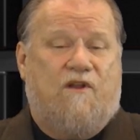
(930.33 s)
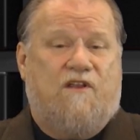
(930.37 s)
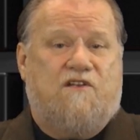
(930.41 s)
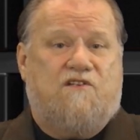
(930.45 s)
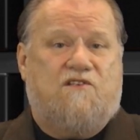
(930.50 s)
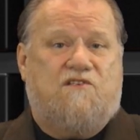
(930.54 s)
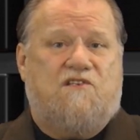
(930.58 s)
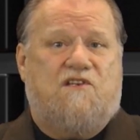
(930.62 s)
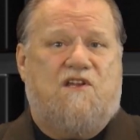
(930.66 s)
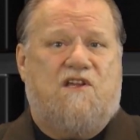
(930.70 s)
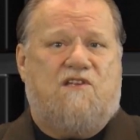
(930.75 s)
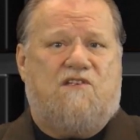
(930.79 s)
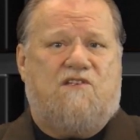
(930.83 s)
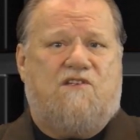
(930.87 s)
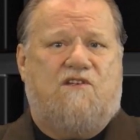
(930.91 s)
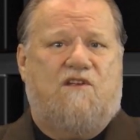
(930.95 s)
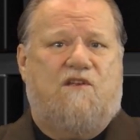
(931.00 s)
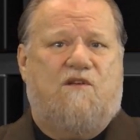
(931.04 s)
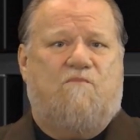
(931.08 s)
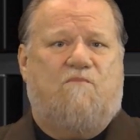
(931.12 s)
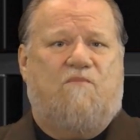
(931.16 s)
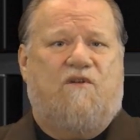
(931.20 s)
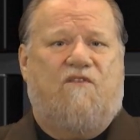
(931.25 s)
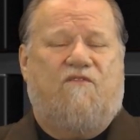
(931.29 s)

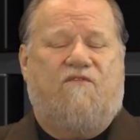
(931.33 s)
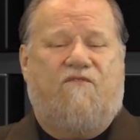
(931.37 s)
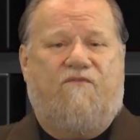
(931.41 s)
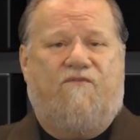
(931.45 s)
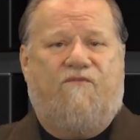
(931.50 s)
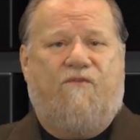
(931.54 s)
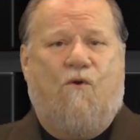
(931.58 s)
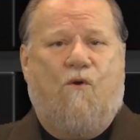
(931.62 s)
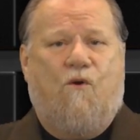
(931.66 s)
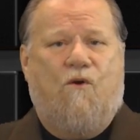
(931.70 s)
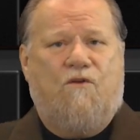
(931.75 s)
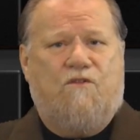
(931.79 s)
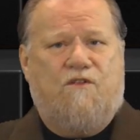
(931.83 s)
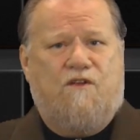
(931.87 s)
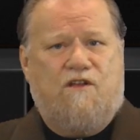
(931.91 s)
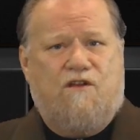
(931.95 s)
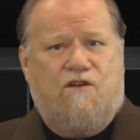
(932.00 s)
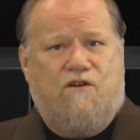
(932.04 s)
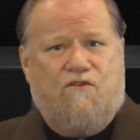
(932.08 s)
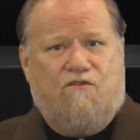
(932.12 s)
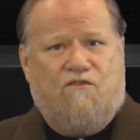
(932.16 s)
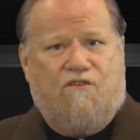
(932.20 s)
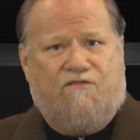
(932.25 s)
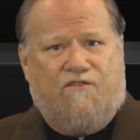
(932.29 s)
existed before the
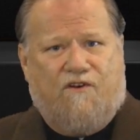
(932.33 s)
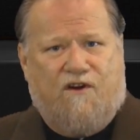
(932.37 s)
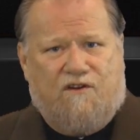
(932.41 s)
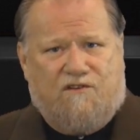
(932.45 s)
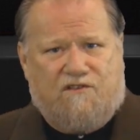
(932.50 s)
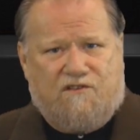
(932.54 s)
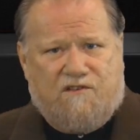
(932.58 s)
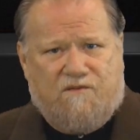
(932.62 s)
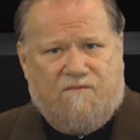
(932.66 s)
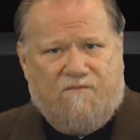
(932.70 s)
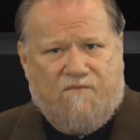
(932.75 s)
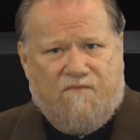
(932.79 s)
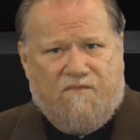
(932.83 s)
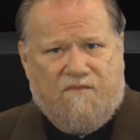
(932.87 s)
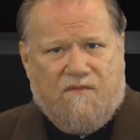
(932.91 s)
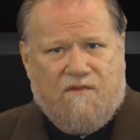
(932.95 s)
universe